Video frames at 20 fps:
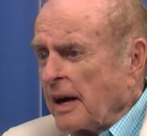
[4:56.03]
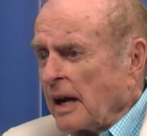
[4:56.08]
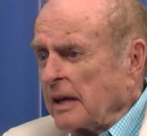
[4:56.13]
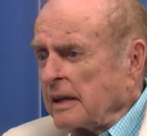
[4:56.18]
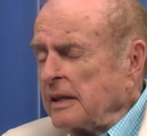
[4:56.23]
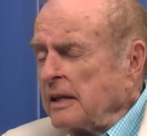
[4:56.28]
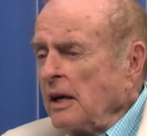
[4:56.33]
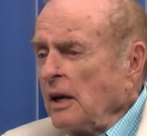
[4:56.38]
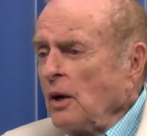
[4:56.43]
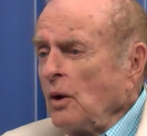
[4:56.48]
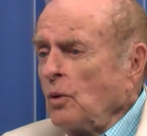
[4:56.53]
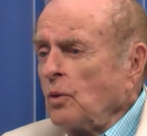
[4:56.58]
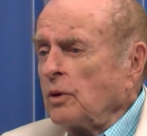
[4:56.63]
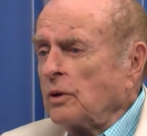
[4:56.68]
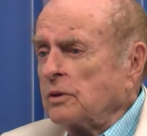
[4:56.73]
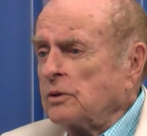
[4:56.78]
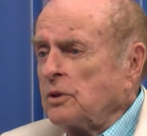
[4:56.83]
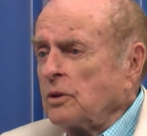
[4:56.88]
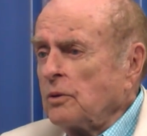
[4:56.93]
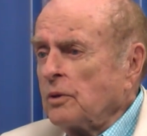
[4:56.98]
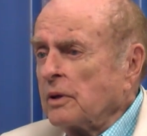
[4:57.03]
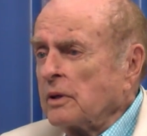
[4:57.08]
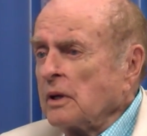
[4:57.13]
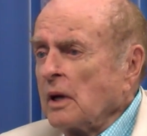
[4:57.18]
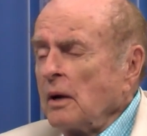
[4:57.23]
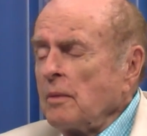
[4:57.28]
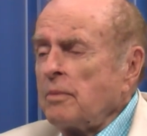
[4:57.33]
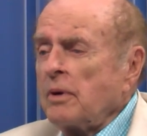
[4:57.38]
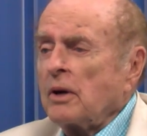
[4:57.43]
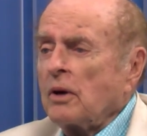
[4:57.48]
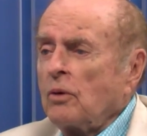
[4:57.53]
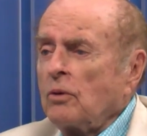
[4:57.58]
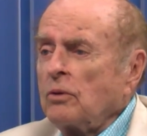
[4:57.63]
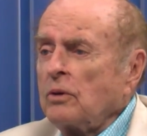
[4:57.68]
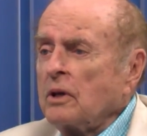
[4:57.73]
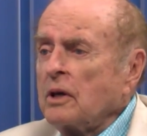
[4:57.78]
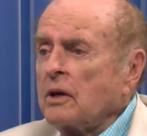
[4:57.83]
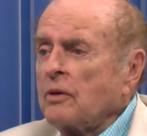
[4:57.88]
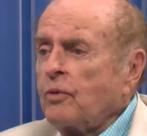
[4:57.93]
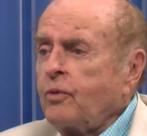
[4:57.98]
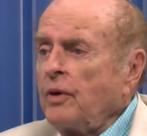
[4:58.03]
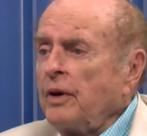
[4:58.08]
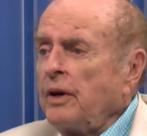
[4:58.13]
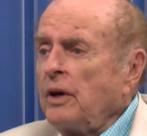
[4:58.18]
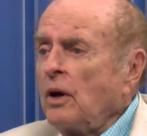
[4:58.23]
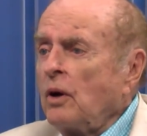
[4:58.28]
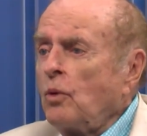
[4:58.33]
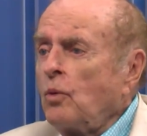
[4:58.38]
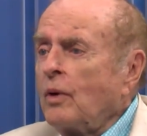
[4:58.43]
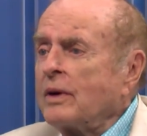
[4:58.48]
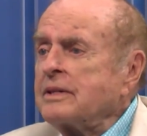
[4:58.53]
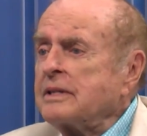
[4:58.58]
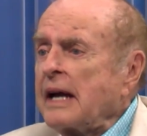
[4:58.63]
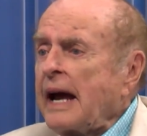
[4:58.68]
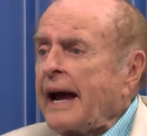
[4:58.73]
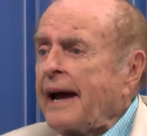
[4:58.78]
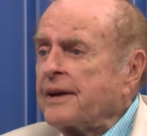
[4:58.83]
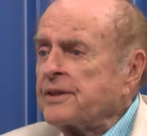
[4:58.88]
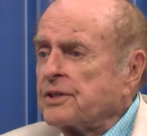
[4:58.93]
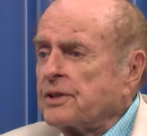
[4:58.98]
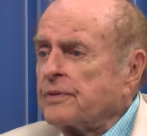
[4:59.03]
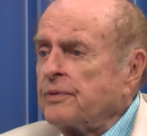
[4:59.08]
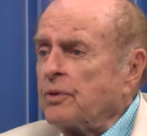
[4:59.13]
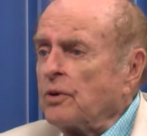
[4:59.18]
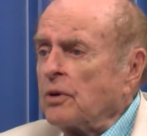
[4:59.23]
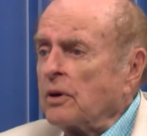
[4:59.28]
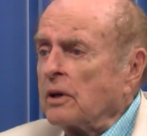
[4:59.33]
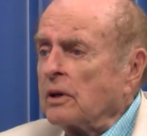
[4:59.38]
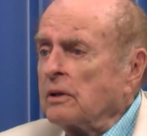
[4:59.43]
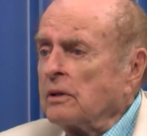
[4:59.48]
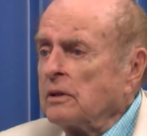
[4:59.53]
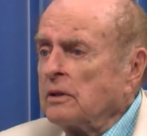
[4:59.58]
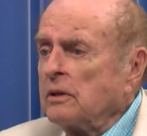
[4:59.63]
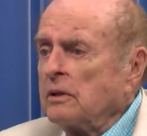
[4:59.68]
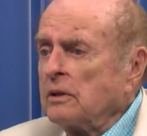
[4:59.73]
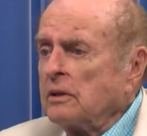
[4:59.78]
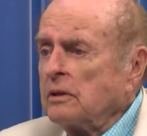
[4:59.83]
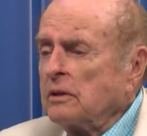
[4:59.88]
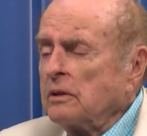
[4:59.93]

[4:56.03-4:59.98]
of the Valley will do it, but only if we know what to ask for.